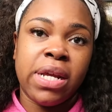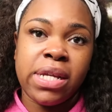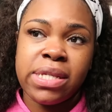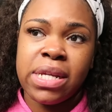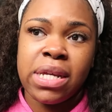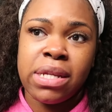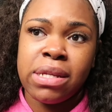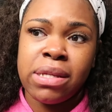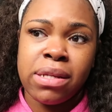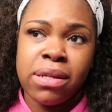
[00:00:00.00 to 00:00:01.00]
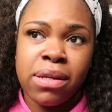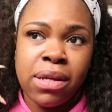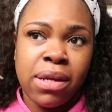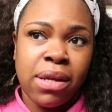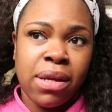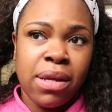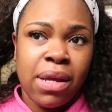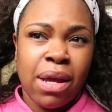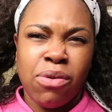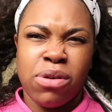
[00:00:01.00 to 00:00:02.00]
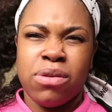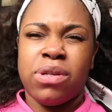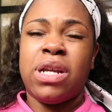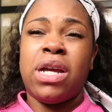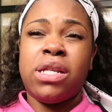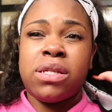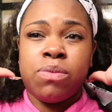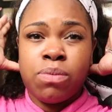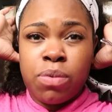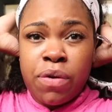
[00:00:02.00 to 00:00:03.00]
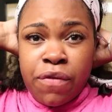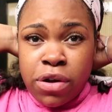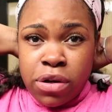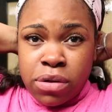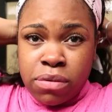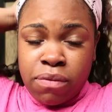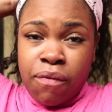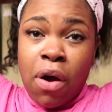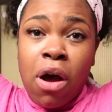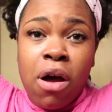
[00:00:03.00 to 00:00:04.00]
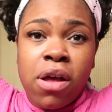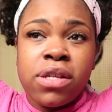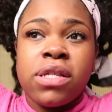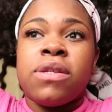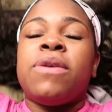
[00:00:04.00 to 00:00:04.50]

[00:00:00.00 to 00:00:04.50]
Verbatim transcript: Dustin or Dunn's River Falls